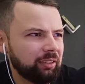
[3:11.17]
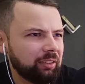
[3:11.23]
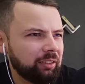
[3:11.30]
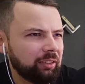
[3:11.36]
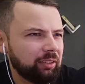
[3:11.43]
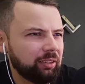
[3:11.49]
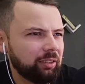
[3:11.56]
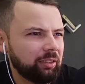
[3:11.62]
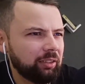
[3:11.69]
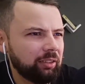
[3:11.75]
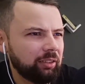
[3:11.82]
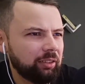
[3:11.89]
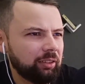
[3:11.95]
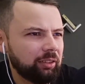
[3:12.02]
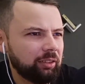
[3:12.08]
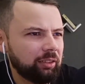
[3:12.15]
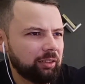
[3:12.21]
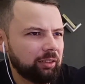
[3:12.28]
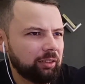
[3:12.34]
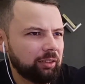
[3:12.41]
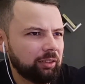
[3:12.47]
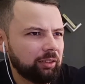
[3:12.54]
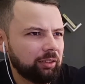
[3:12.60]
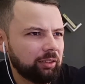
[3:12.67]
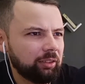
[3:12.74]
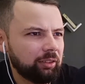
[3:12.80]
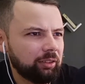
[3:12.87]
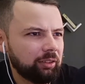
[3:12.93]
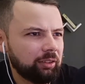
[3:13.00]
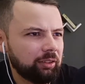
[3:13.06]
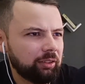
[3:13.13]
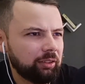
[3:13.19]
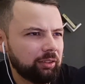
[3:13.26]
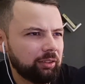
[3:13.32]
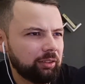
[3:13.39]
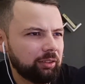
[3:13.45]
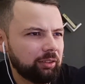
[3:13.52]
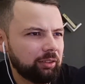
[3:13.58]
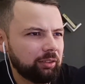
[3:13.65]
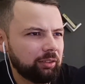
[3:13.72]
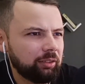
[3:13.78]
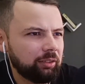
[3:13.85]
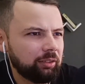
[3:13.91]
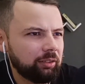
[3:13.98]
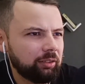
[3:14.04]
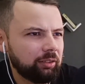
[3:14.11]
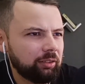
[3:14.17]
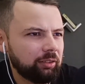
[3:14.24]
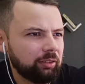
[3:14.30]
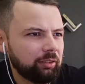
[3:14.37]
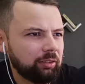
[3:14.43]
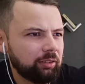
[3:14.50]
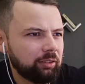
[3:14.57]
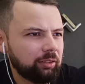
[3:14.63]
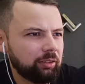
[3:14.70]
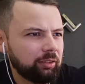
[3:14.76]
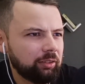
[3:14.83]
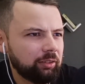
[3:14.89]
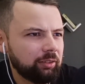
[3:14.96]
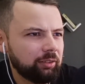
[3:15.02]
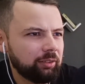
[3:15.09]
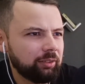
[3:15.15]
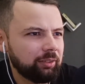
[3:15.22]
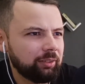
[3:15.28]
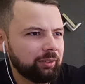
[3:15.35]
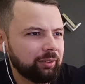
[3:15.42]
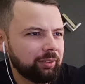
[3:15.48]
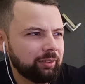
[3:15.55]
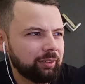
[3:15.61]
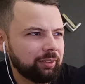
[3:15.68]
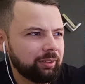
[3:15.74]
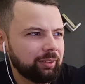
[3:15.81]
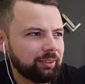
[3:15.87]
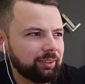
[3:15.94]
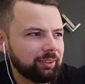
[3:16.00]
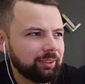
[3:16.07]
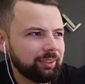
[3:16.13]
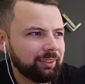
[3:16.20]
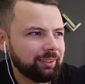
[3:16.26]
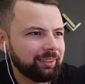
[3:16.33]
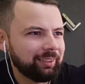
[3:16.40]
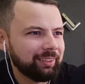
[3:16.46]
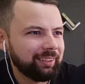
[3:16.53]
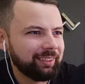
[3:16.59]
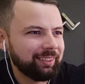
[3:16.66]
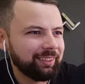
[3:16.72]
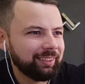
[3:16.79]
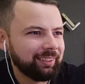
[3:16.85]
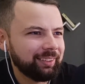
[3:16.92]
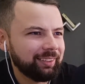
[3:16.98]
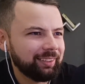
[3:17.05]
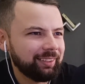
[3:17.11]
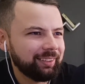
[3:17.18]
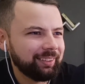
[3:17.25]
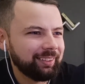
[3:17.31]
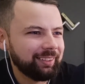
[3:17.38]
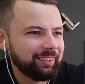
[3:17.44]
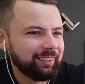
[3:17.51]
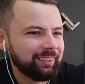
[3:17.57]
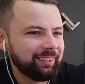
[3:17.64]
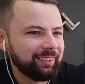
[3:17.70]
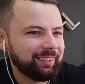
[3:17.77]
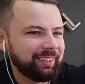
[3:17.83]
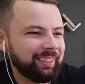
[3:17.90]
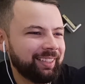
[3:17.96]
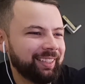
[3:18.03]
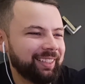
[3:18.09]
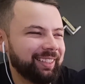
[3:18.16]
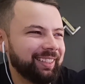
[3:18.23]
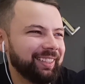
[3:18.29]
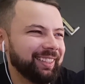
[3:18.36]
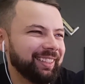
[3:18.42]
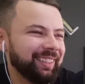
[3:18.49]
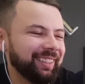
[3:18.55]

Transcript: (silence)